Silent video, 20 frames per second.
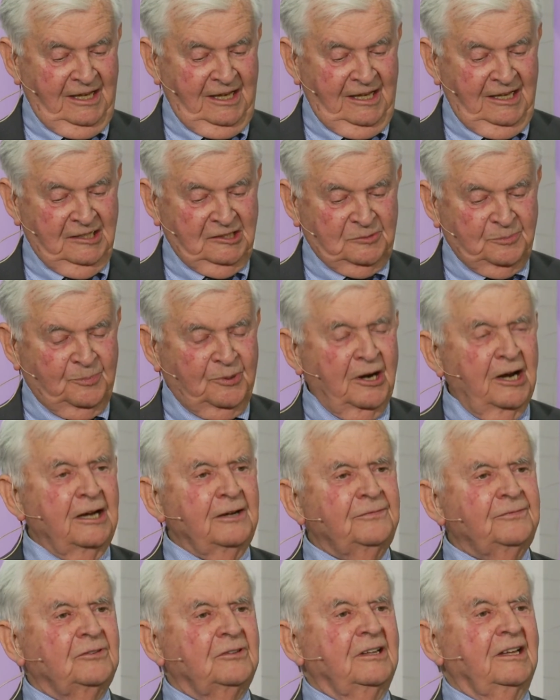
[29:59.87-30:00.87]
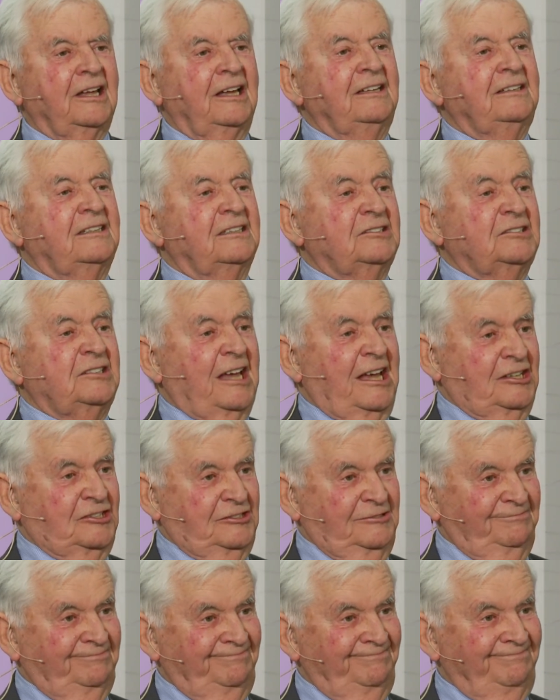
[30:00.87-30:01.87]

is prayerful intercession.